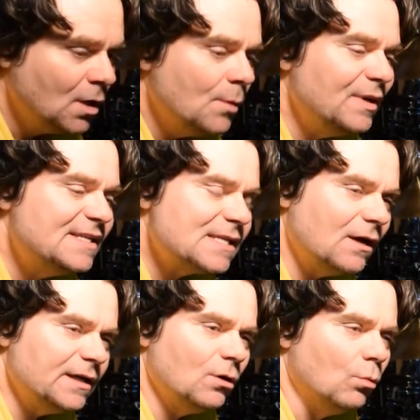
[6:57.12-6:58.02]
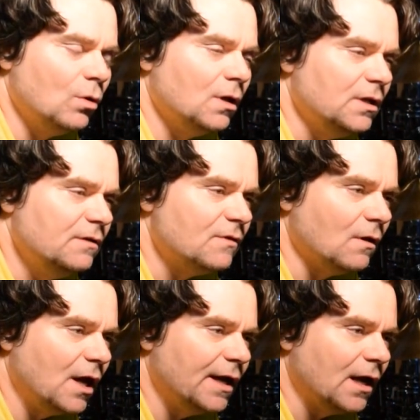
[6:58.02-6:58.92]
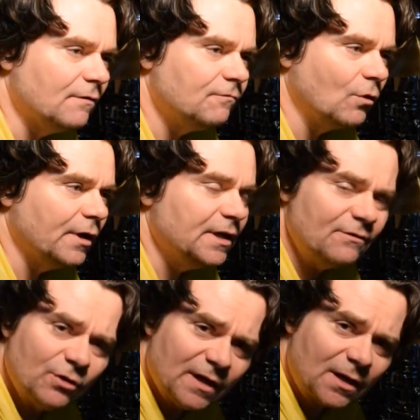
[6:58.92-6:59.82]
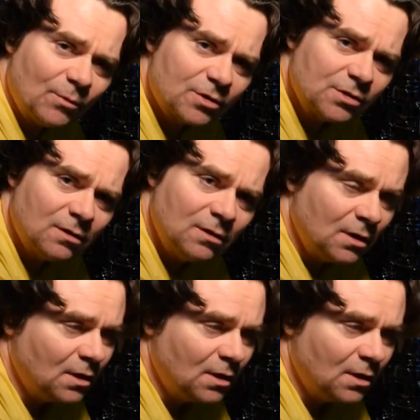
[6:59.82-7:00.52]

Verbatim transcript: But he sounded, you know, we'll leave the light on for you. You ever heard that commercial?